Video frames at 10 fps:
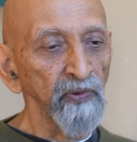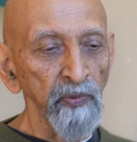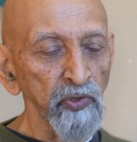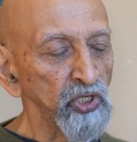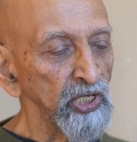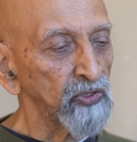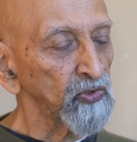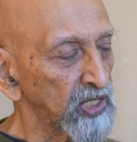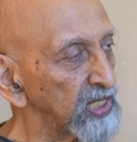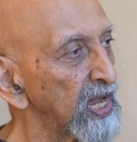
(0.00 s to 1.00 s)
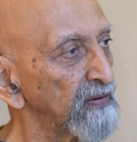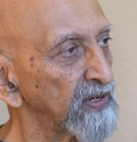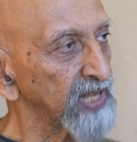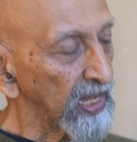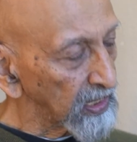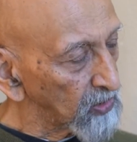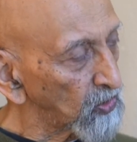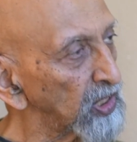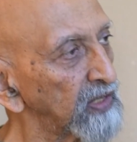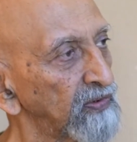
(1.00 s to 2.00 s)
pushed it to 3 hours, I can
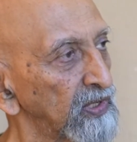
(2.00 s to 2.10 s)
hold it for